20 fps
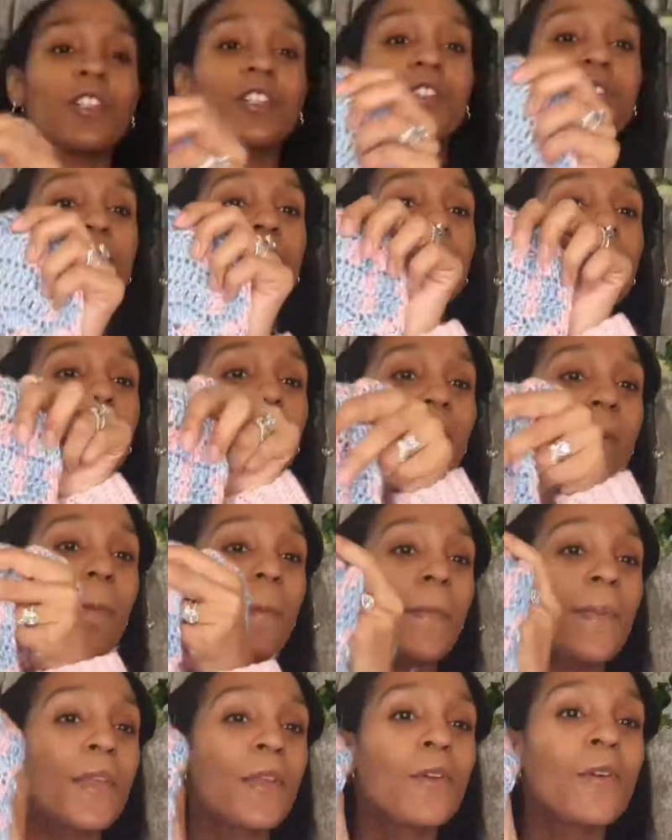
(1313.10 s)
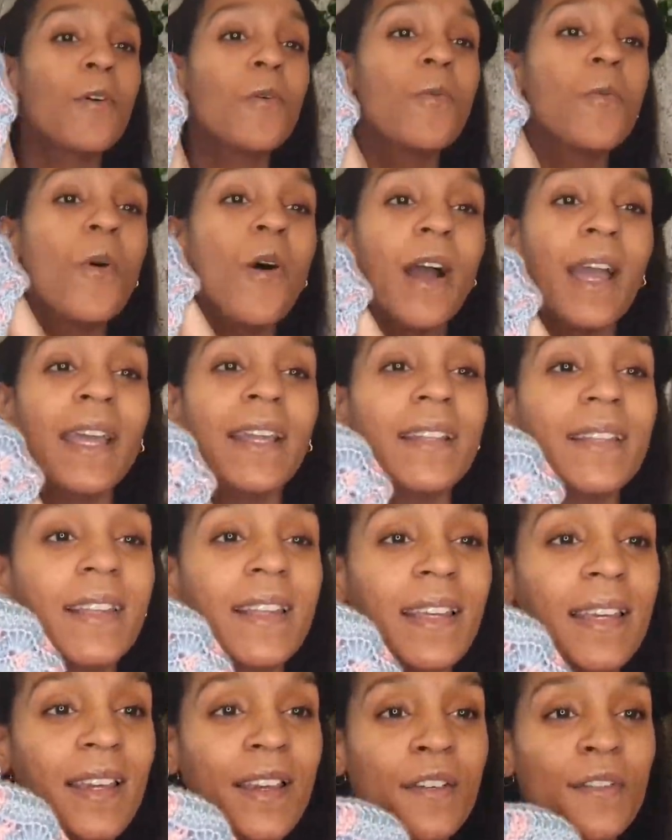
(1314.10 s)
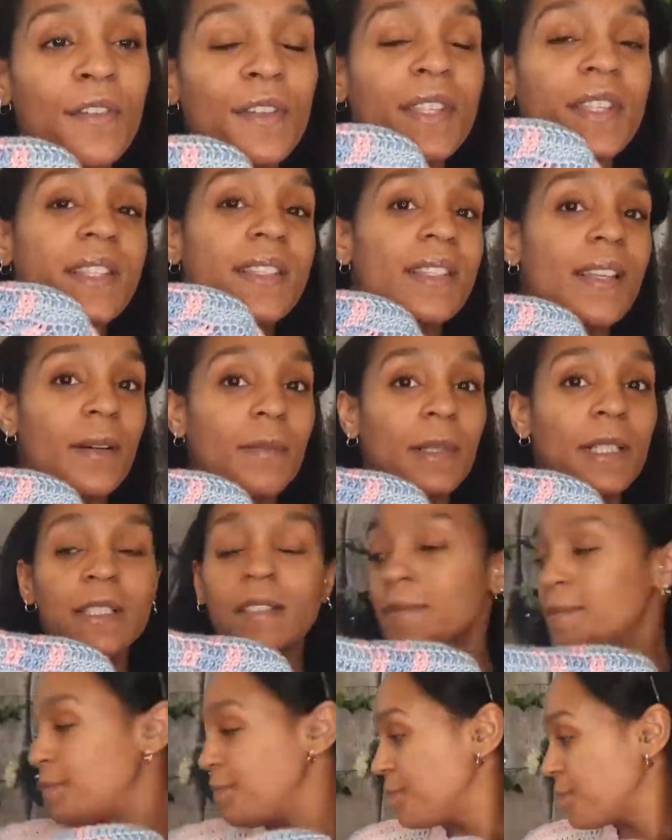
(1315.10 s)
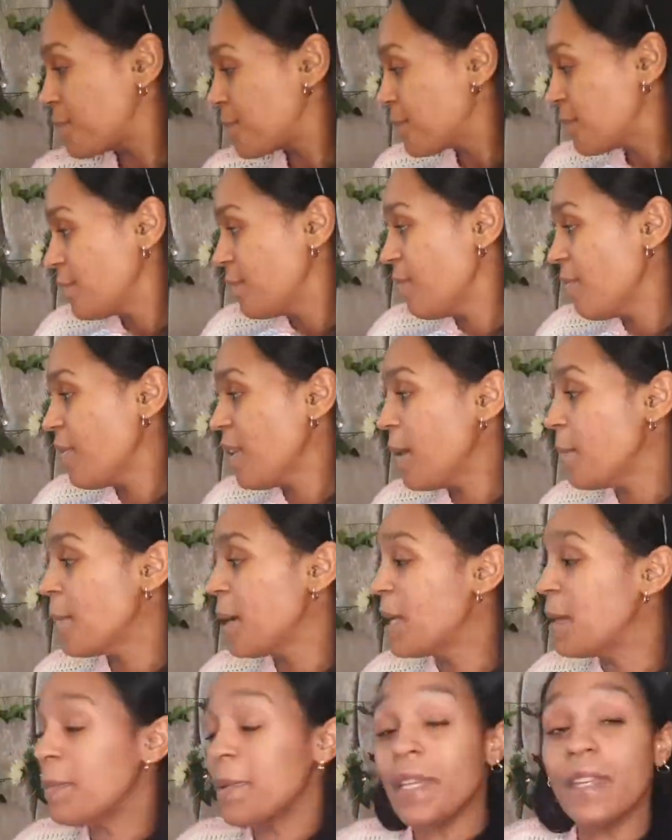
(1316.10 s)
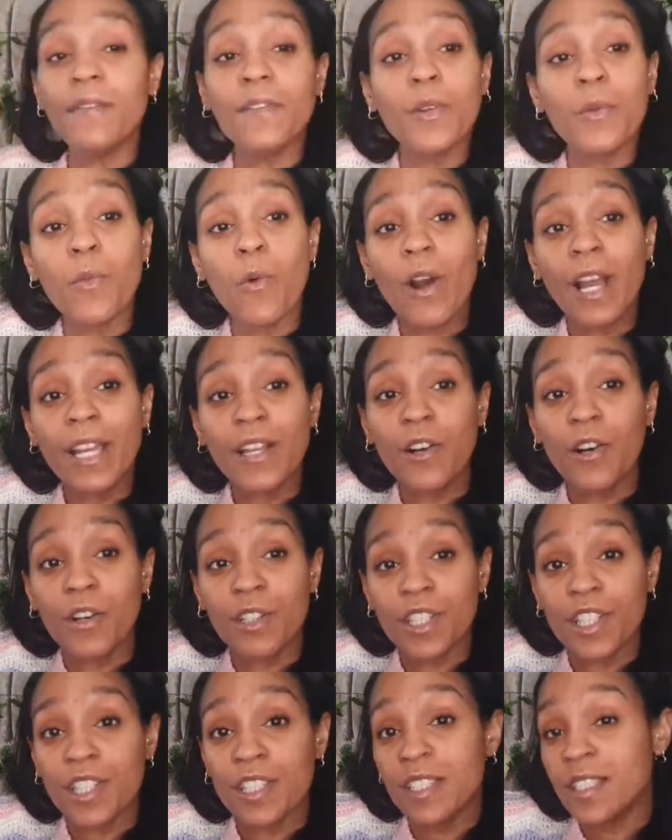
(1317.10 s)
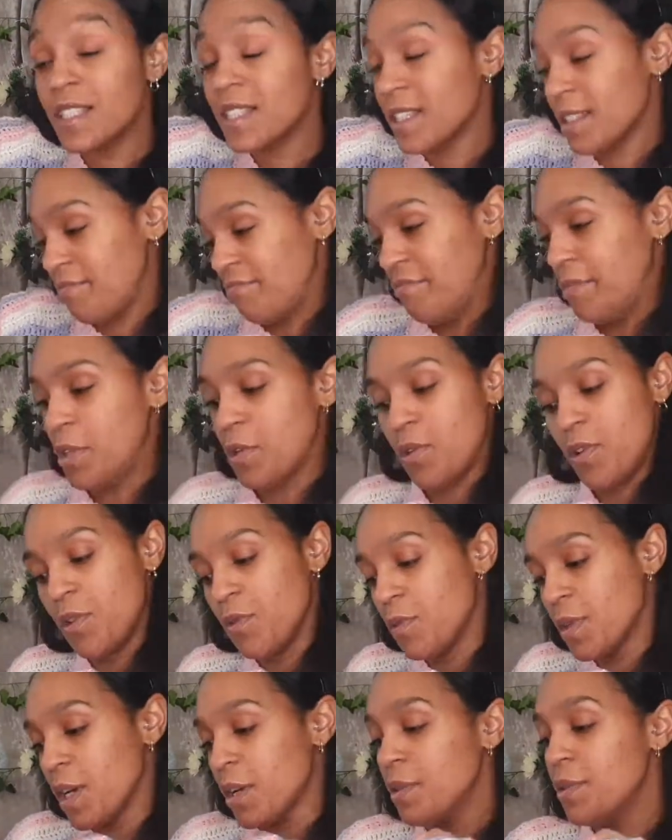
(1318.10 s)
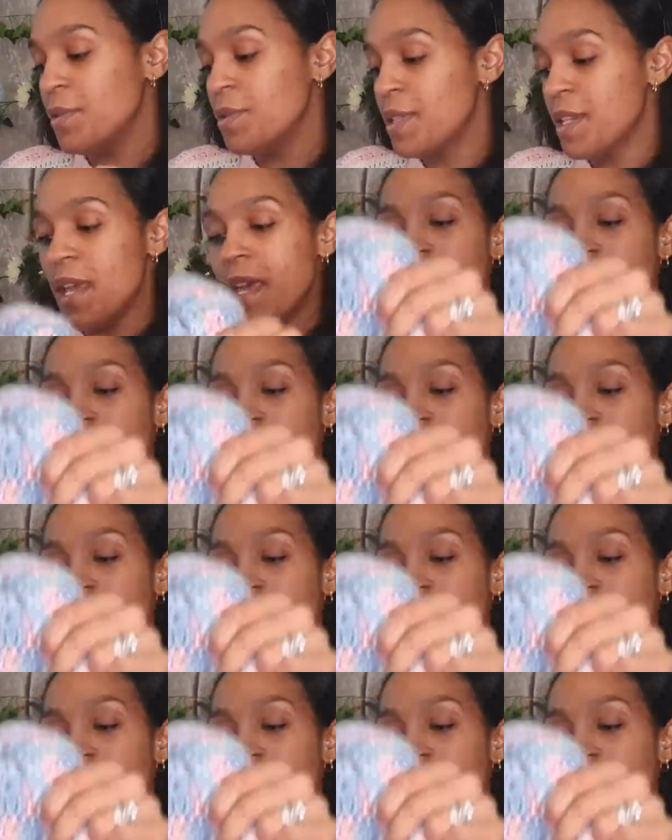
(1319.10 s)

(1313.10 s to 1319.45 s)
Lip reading: to do one in pure white for the summer. Maybe even a white cotton, who knows.